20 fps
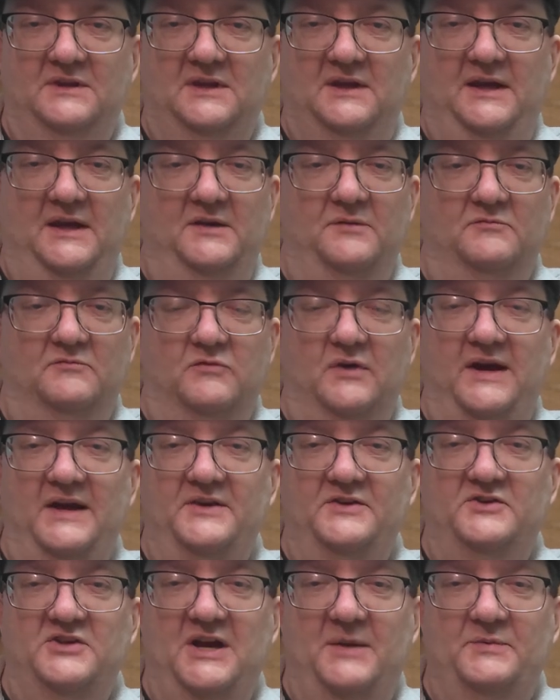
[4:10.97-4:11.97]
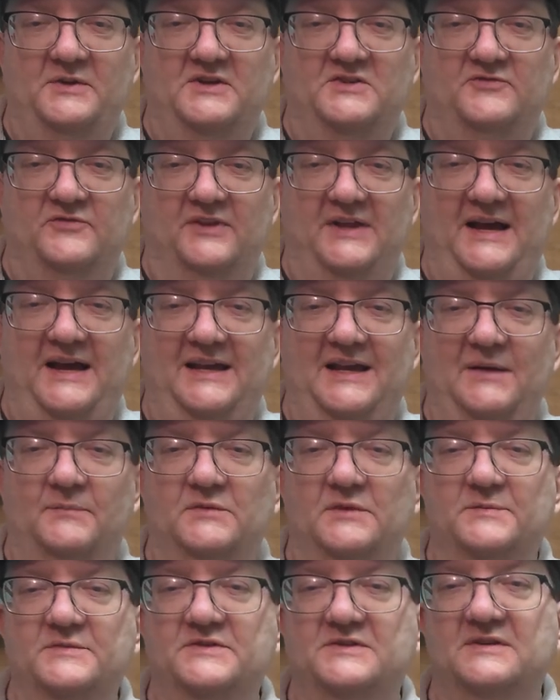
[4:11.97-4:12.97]
and red Japanese flag
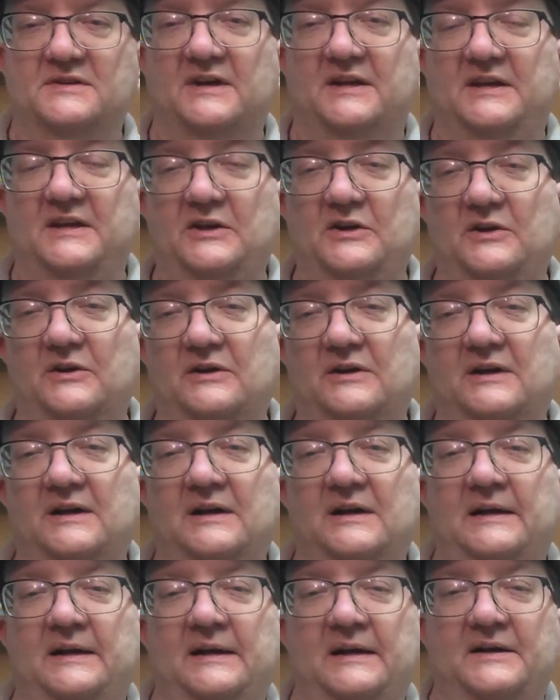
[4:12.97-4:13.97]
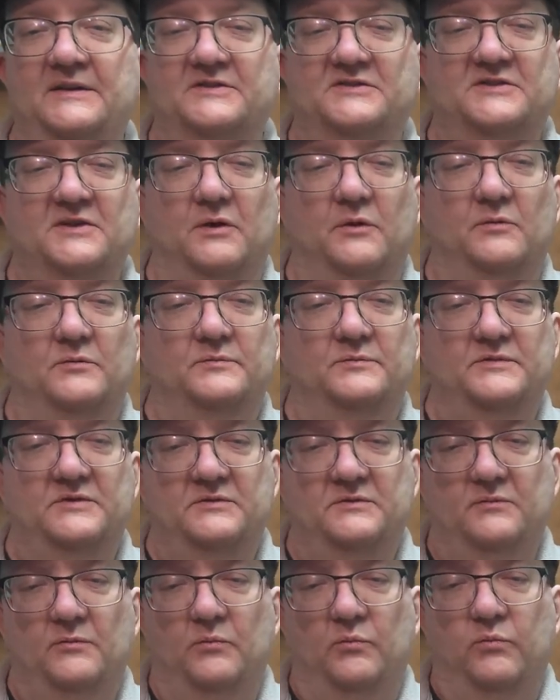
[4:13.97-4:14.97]
emblems here. So
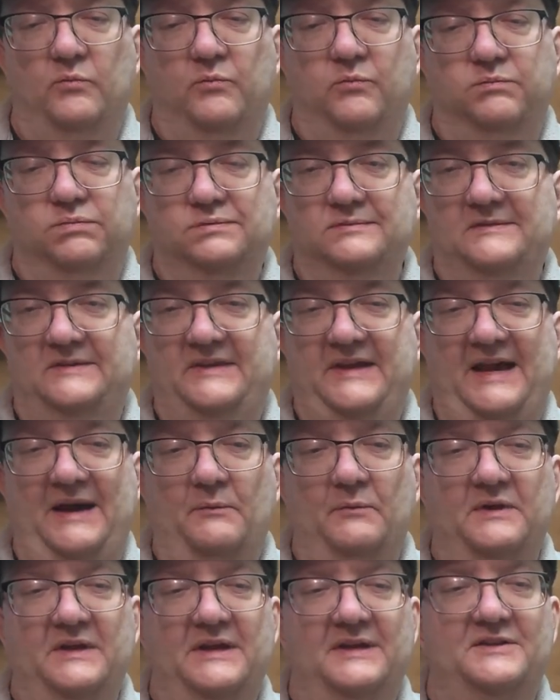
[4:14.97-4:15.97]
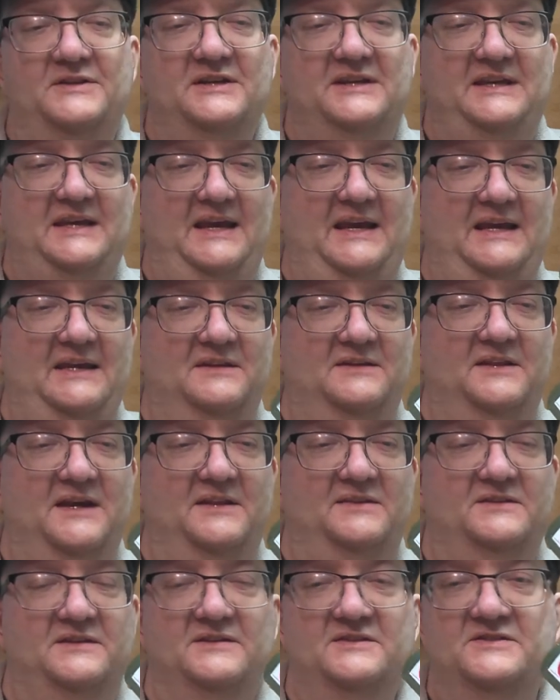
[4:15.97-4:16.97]
that would indicate
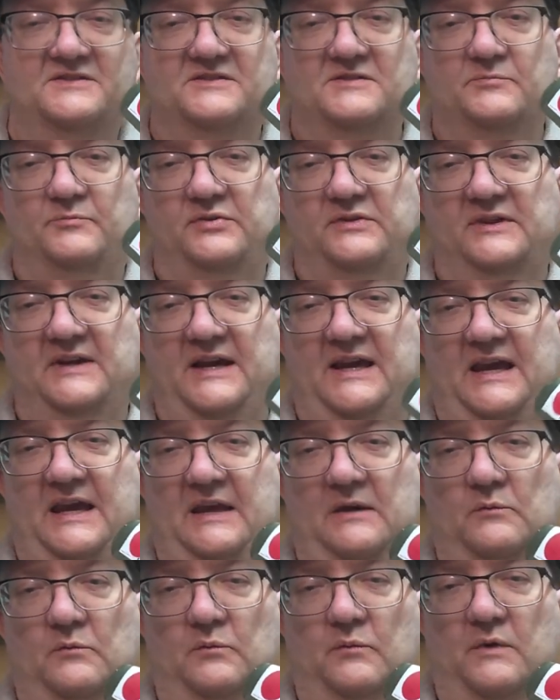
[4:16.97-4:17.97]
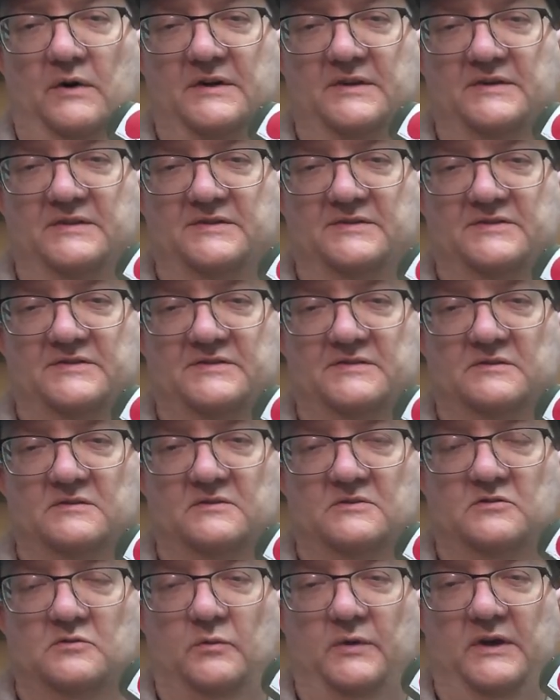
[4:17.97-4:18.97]
that this plane was
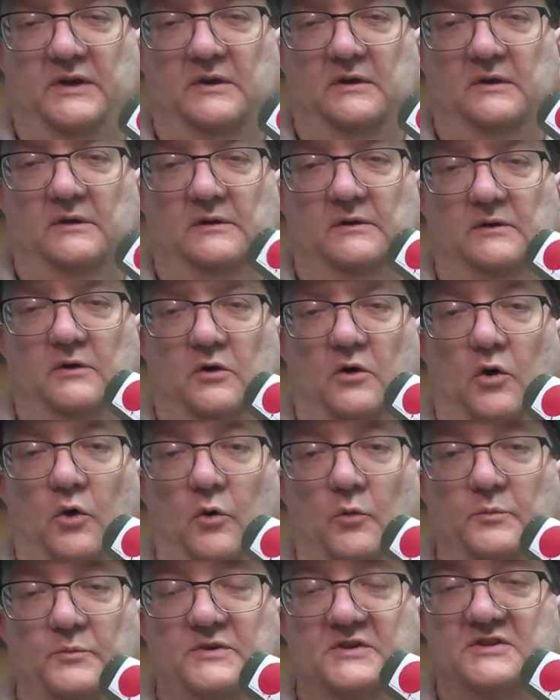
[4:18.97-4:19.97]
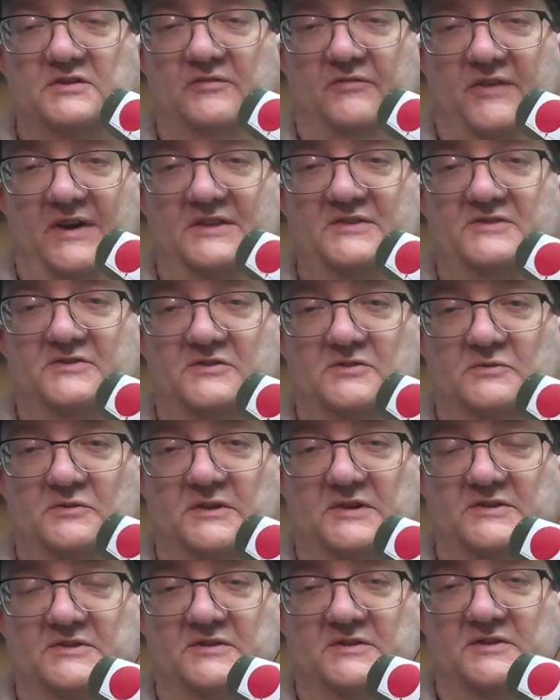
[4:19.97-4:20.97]
doing home defense
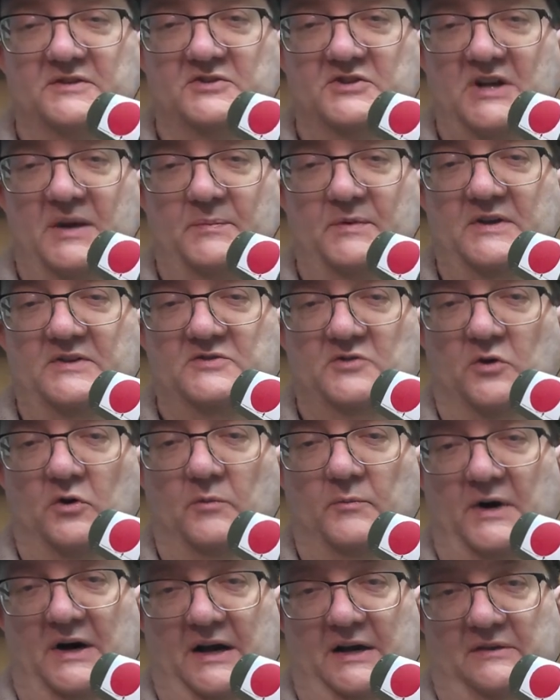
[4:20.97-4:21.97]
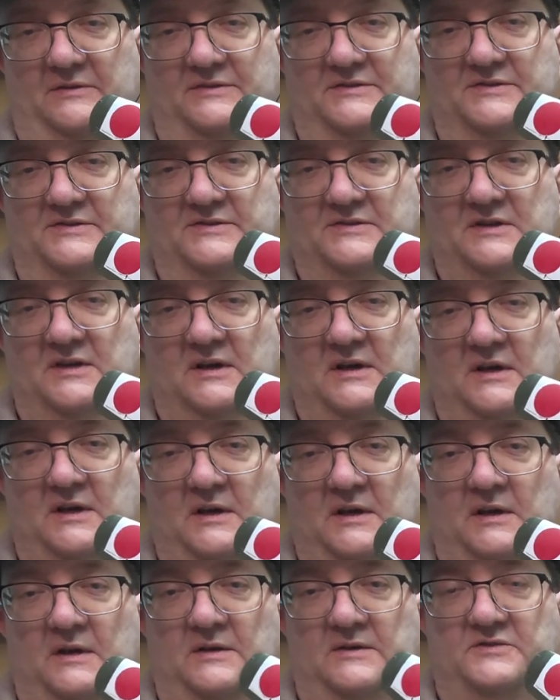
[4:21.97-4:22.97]
duties in the Japanese home islands.
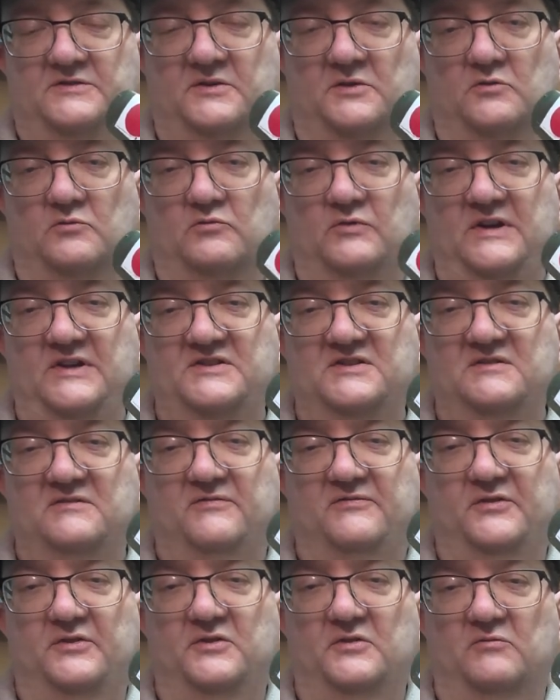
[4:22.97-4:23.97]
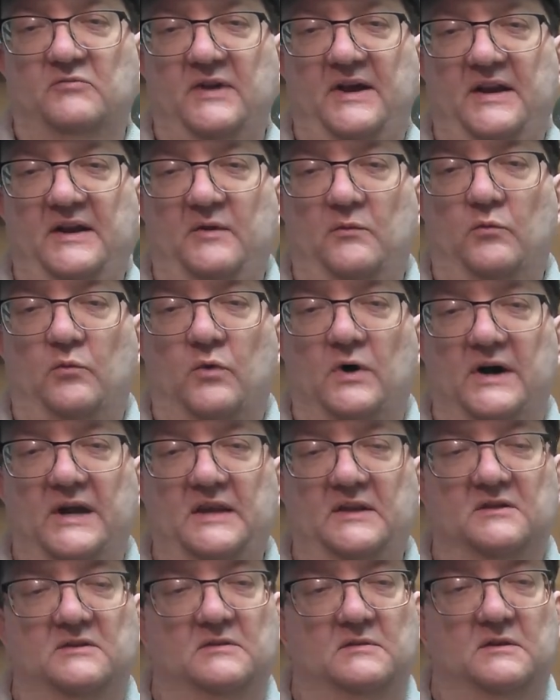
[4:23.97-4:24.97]
So the reason for the red and
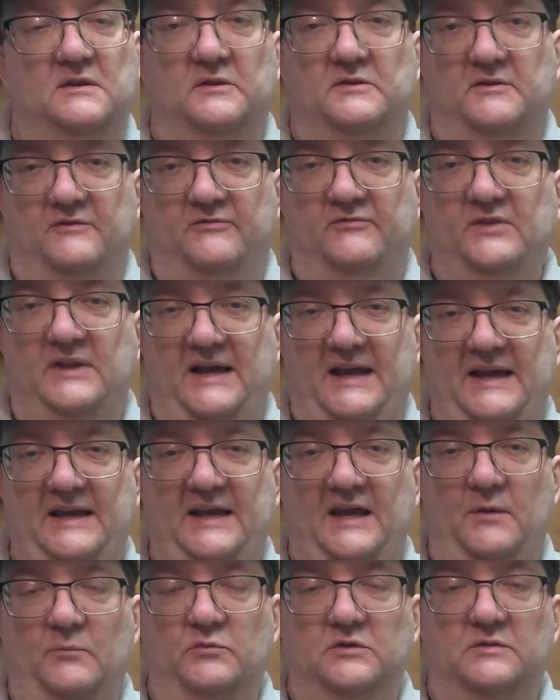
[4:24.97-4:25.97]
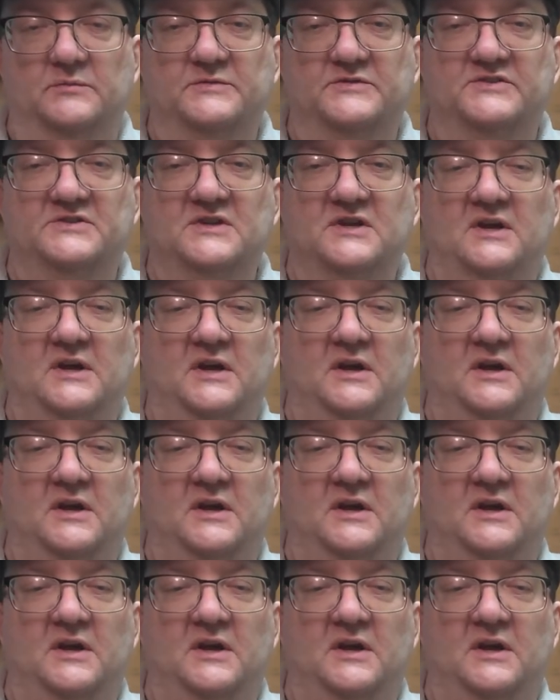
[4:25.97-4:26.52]
white, you know, the flag emblems